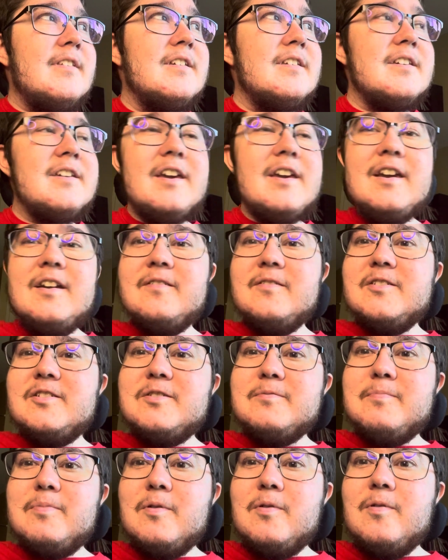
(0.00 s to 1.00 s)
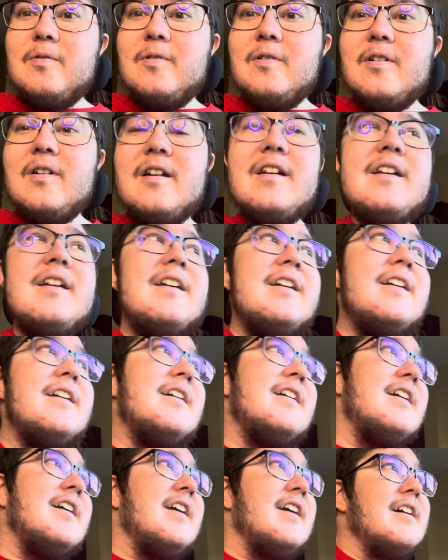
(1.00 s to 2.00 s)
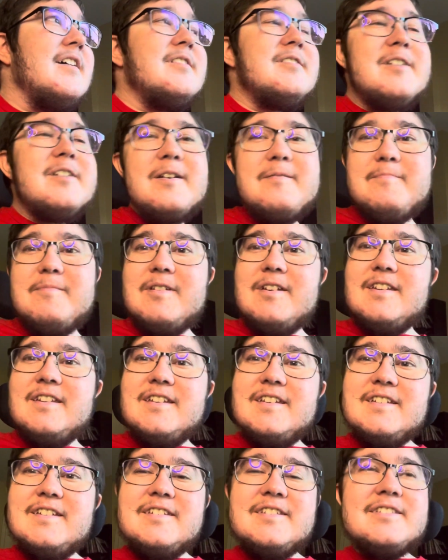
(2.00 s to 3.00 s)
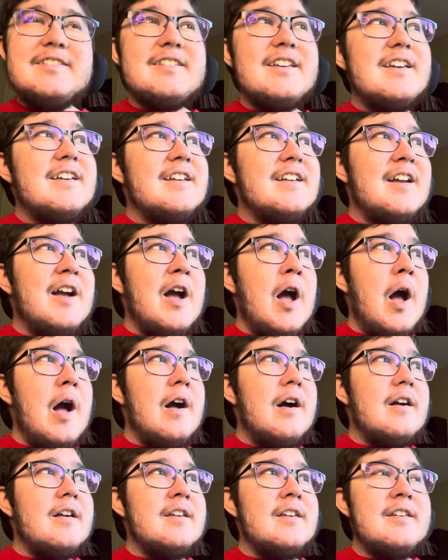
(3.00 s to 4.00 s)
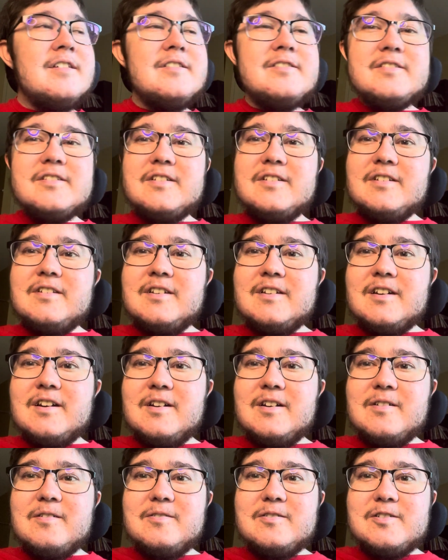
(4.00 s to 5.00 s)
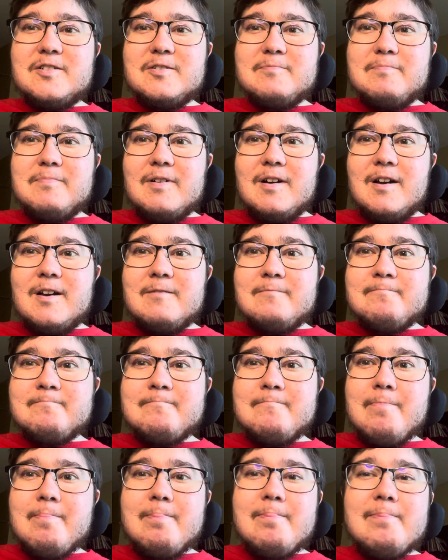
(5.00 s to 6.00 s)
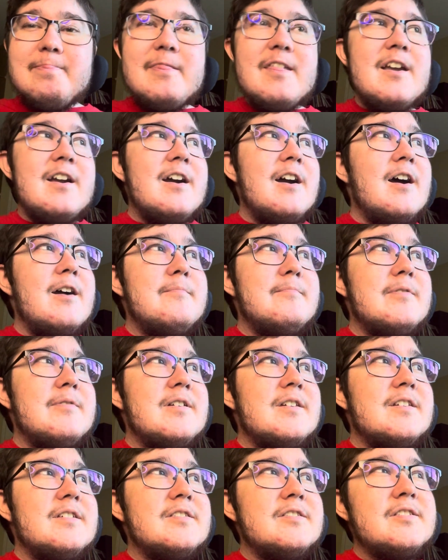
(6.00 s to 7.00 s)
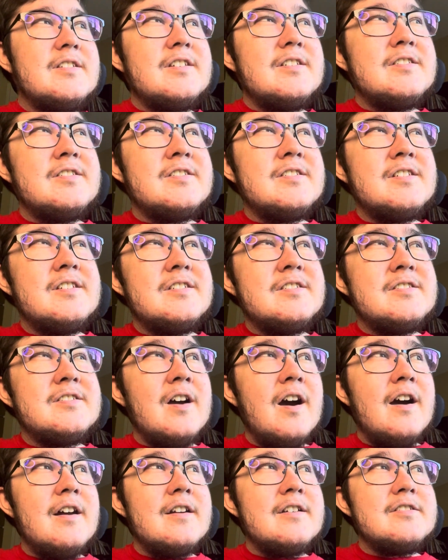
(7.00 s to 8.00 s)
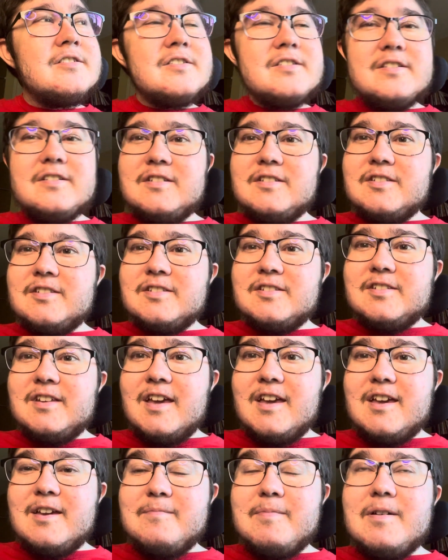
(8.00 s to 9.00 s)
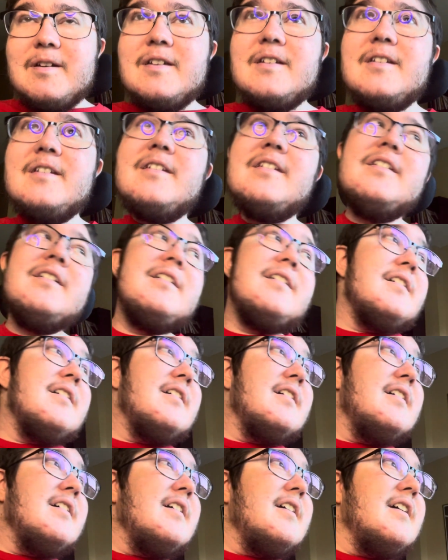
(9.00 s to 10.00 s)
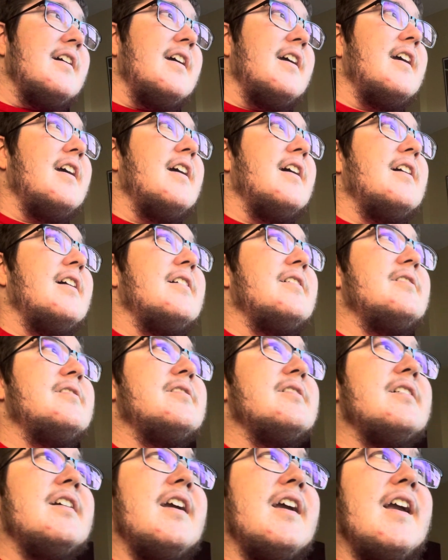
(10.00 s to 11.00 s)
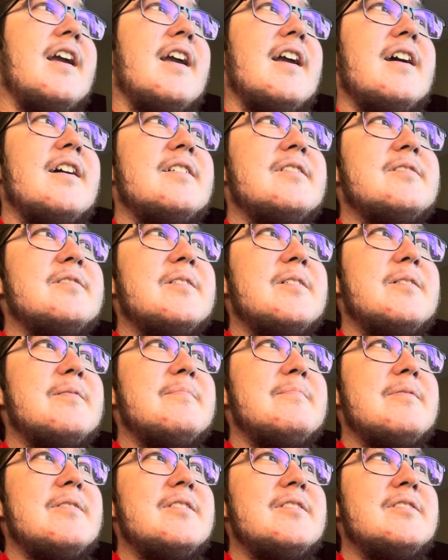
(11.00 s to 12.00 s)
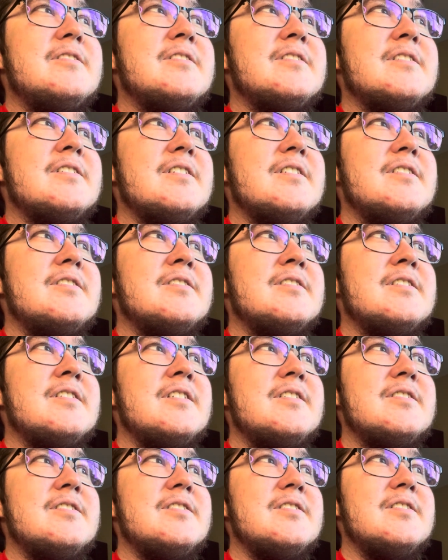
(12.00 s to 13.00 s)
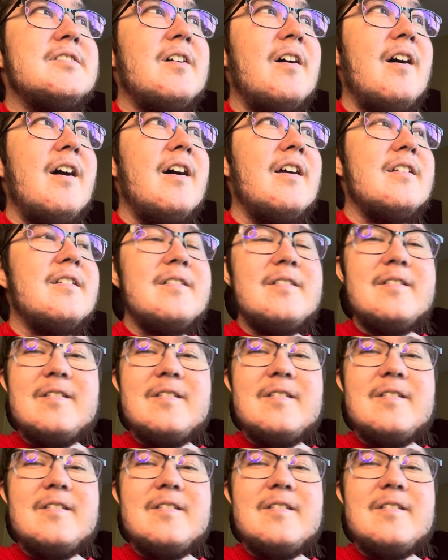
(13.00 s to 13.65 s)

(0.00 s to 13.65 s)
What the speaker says: Kalen DeBoer, and I mean he's a good coach, but I mean he's not as good as Saban, and he's not